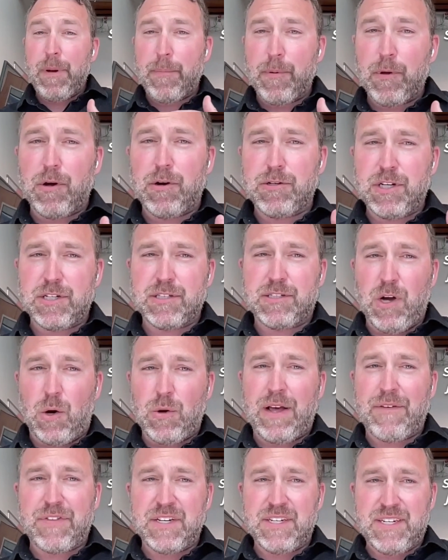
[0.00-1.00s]
people are just
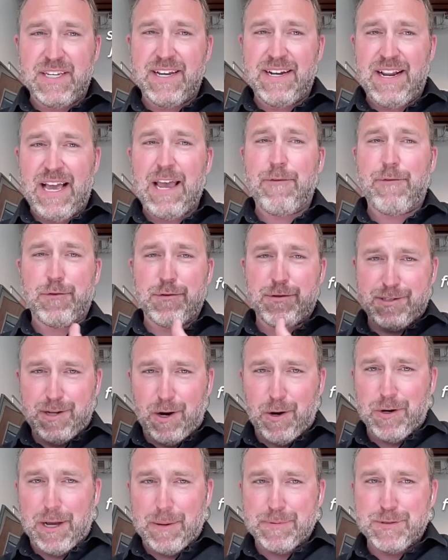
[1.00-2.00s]
don't have the DNA for
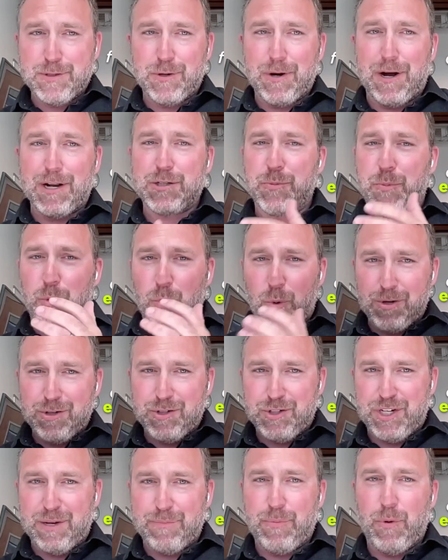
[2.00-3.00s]
startups or
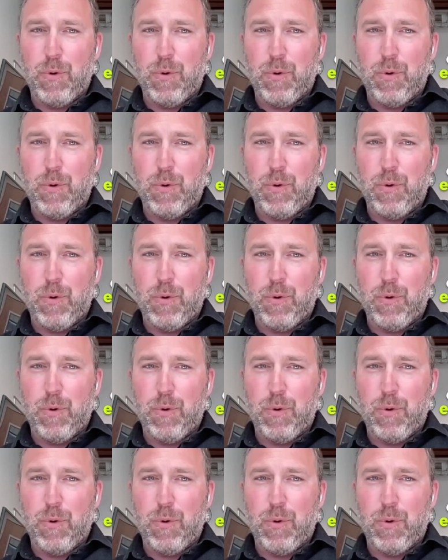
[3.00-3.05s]
entrepreneurship.